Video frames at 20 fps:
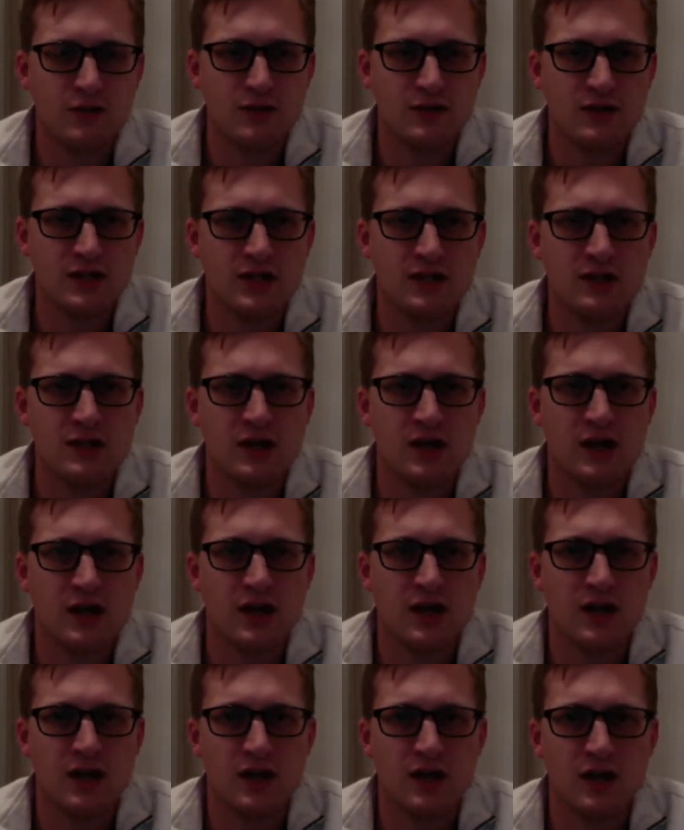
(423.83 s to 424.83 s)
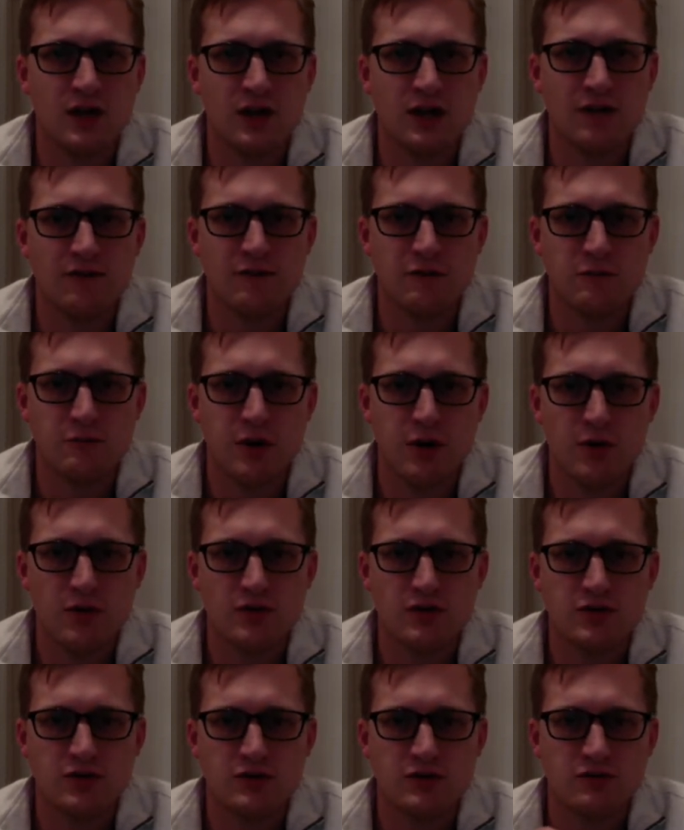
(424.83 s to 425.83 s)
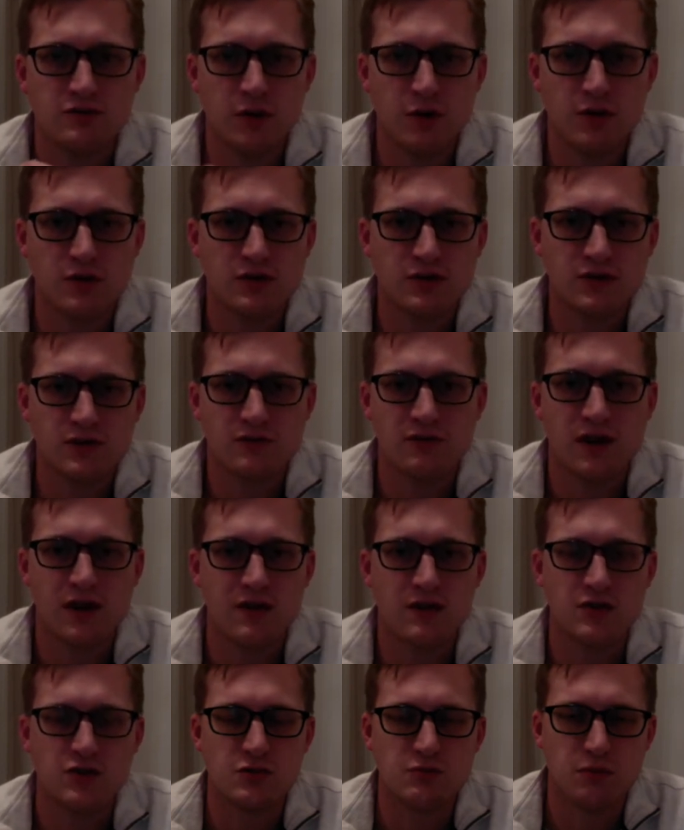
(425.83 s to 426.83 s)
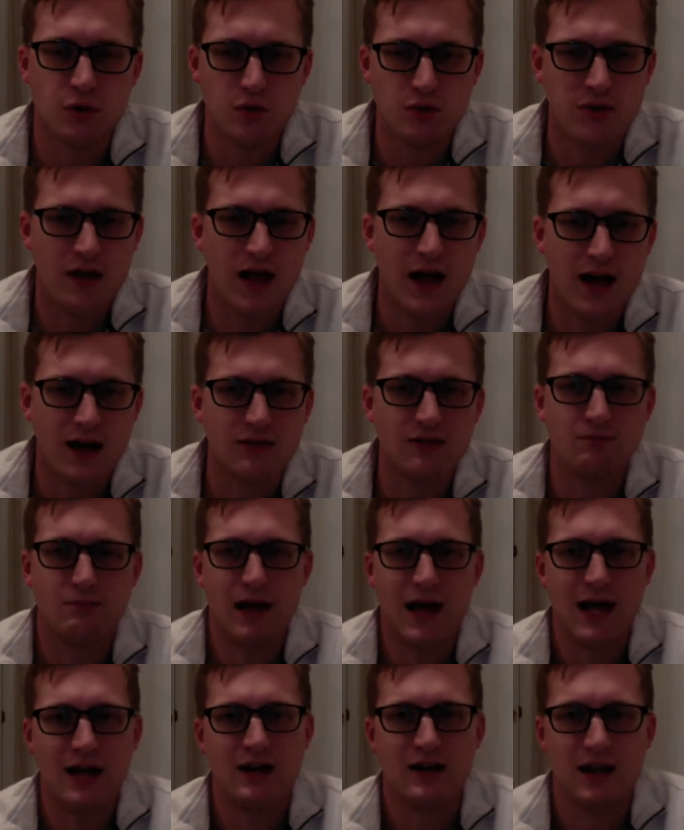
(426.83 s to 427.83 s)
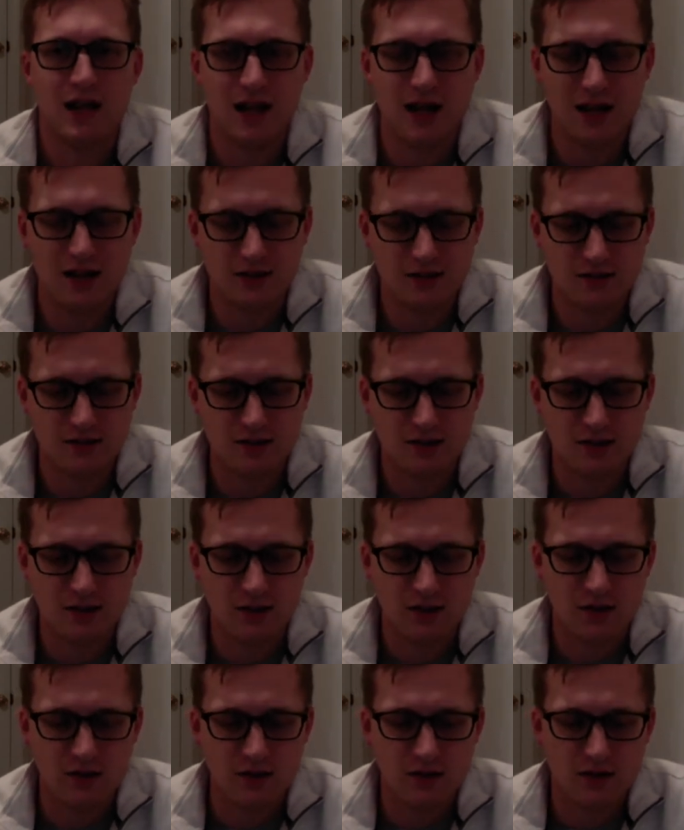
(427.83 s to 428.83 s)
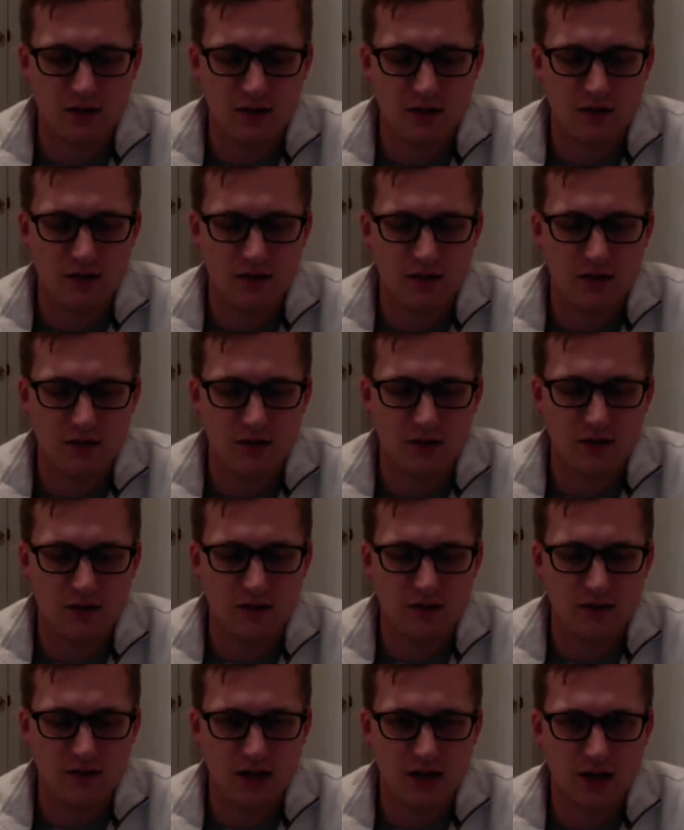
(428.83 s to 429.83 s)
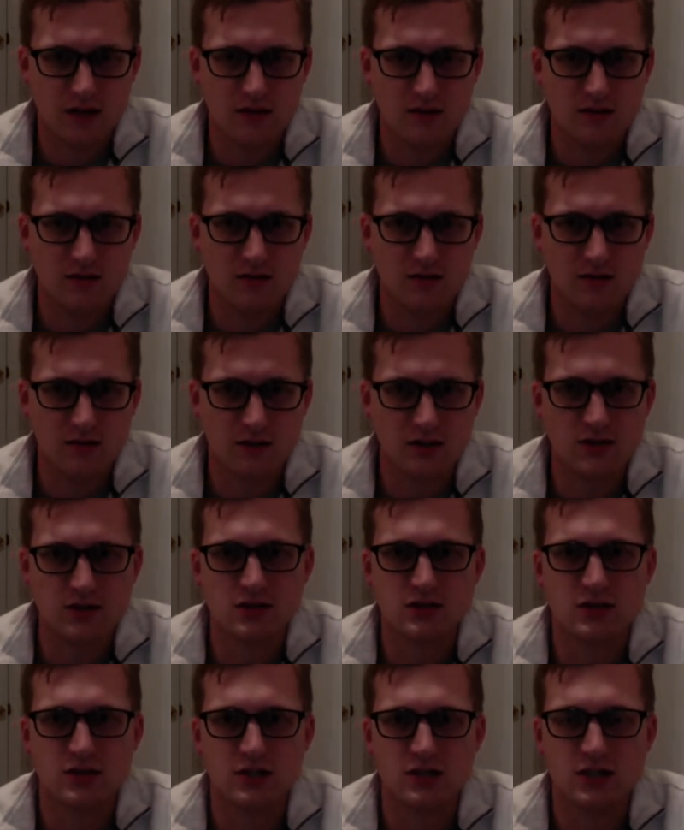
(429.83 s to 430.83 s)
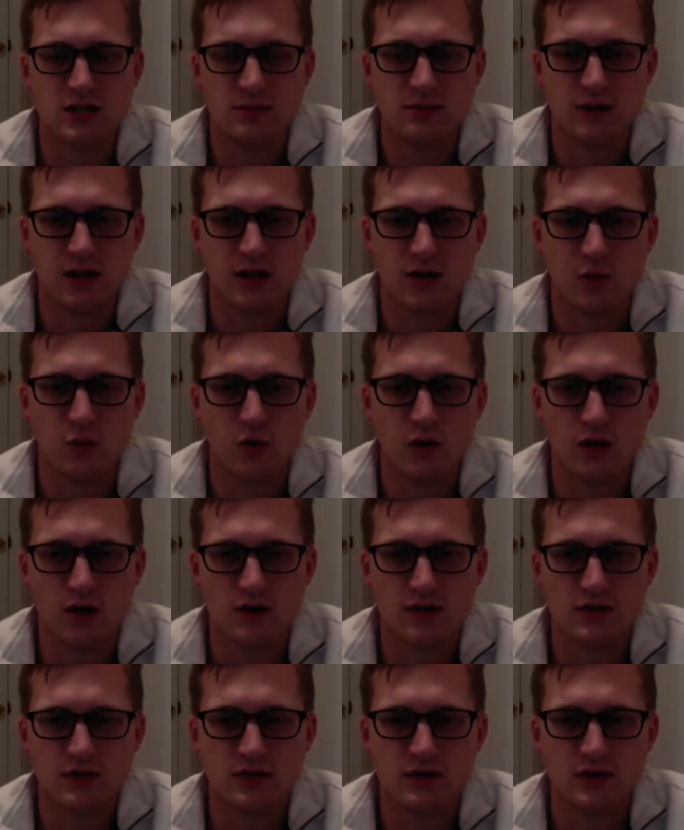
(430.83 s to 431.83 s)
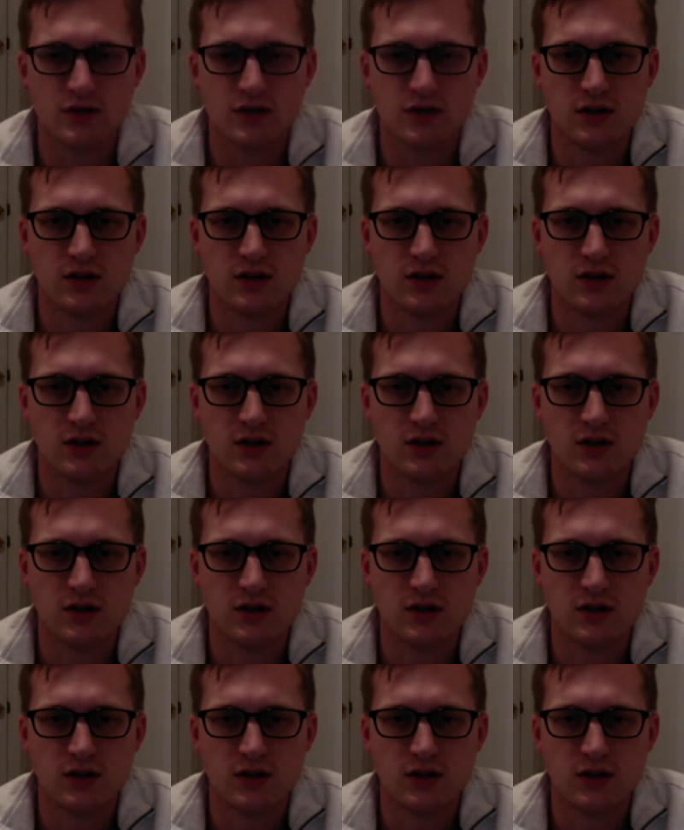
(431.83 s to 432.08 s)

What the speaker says: And then, if you both just focus on the fact that you both had bad days, then they're just going to keep getting worse.